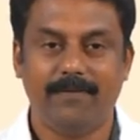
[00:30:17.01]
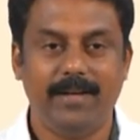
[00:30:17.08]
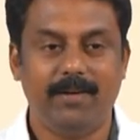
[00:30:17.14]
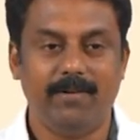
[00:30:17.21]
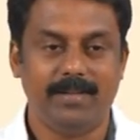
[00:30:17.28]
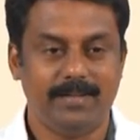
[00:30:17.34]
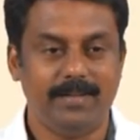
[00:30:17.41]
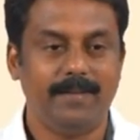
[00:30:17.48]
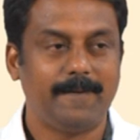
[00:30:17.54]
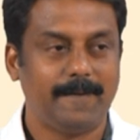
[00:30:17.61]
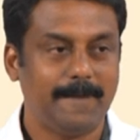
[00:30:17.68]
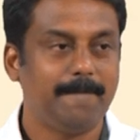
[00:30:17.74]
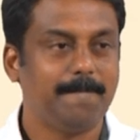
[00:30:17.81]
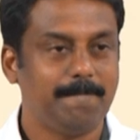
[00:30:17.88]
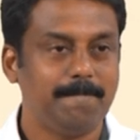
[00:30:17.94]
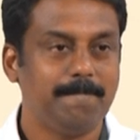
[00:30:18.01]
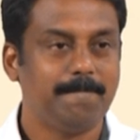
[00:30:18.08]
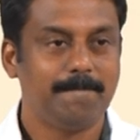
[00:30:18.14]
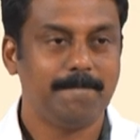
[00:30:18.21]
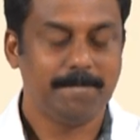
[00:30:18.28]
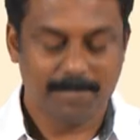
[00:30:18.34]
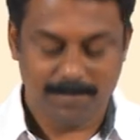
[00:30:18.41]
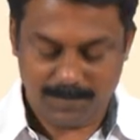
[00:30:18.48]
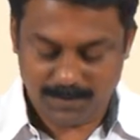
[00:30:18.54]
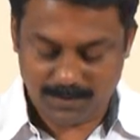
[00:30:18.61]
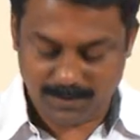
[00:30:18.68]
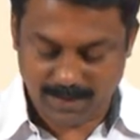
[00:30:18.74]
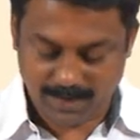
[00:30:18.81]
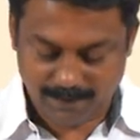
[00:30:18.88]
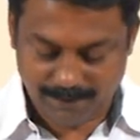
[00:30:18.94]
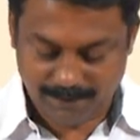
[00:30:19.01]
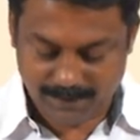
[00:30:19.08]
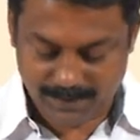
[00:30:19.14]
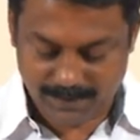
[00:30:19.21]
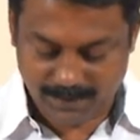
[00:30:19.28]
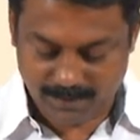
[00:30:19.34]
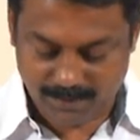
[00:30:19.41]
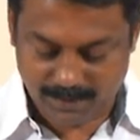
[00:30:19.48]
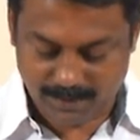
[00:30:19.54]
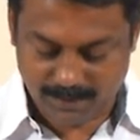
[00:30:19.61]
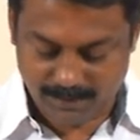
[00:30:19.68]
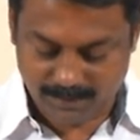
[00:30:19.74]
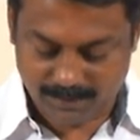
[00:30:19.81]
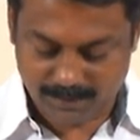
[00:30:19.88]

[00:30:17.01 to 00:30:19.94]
frequency. So, F is equal to